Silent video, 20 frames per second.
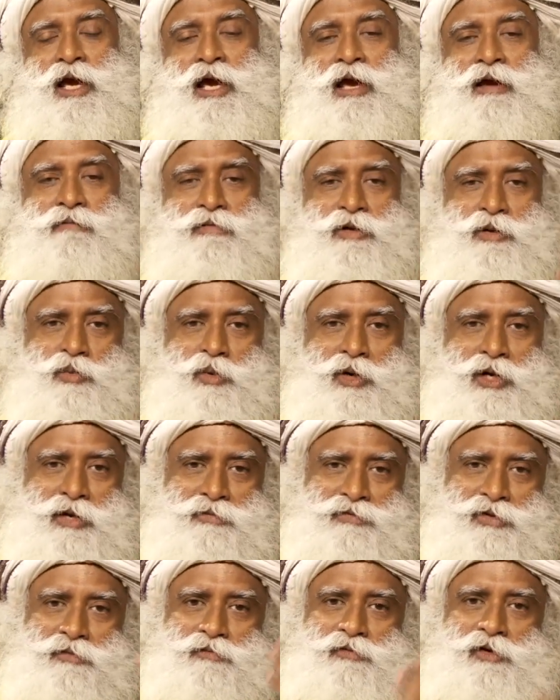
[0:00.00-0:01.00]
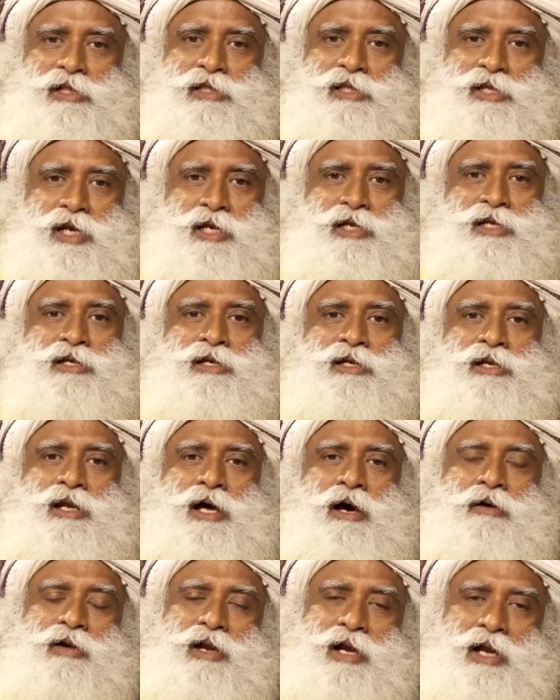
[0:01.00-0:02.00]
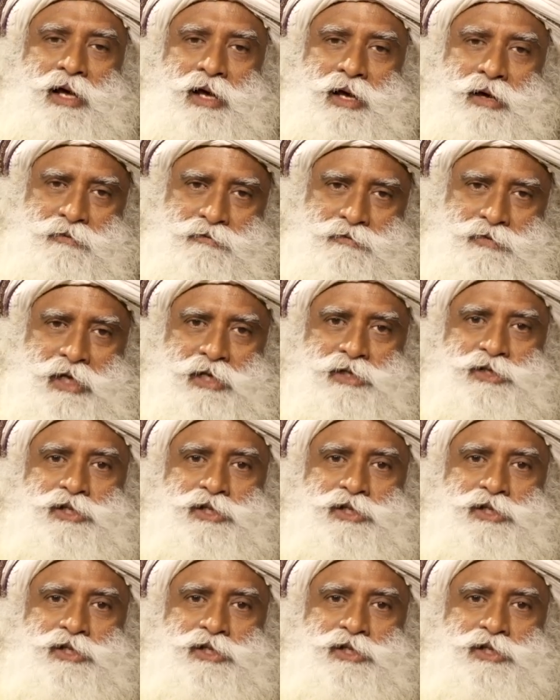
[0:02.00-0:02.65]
every one of them will threaten our